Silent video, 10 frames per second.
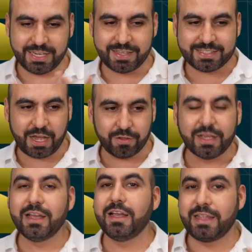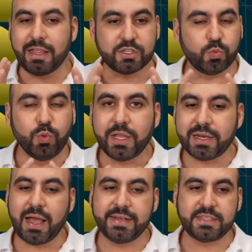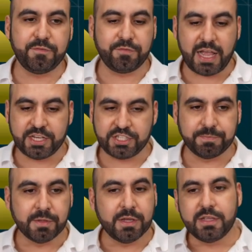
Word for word: Check this out. That looks really nice and flashy.